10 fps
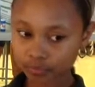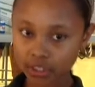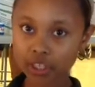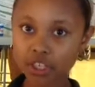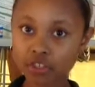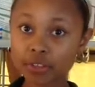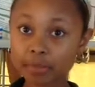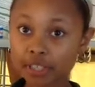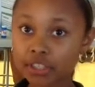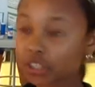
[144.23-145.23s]
electric
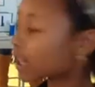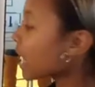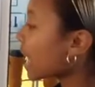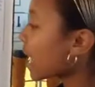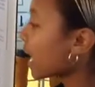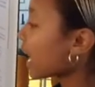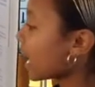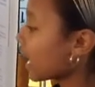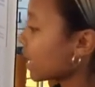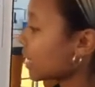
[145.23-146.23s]
mixer.
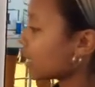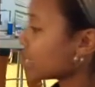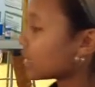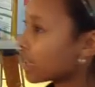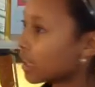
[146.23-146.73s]
And